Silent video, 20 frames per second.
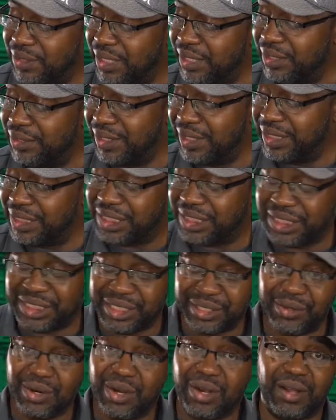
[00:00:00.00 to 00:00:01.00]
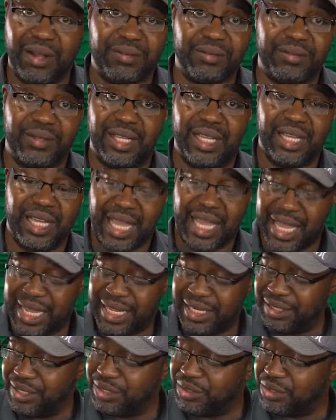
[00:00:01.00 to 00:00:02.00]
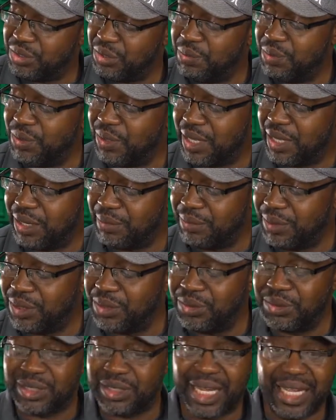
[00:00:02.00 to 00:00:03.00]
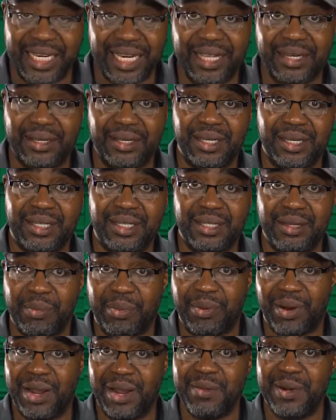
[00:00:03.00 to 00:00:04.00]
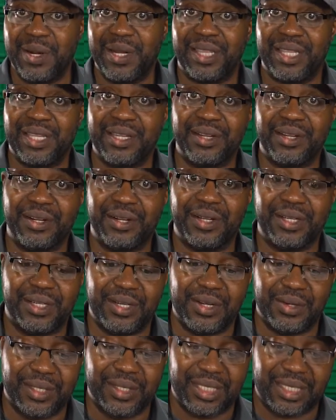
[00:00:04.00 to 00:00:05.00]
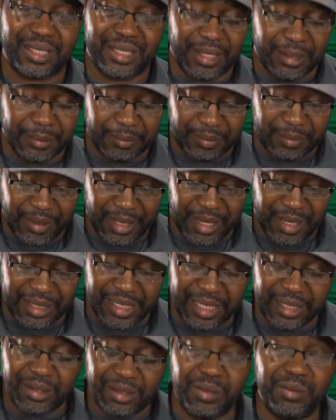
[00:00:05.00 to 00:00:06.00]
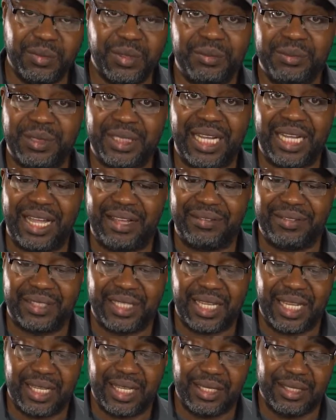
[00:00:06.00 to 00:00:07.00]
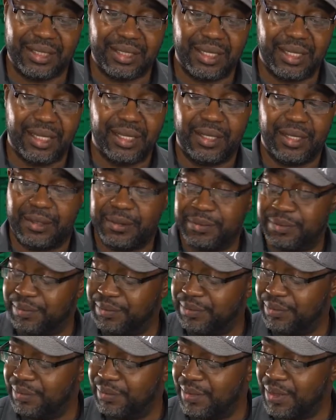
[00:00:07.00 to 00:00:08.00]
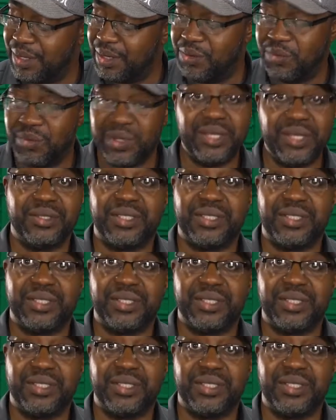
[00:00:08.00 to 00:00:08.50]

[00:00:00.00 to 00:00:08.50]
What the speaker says: literally shear off and the tube will come loose. And then the primary thing you're going to notice on the aluminum shafts is we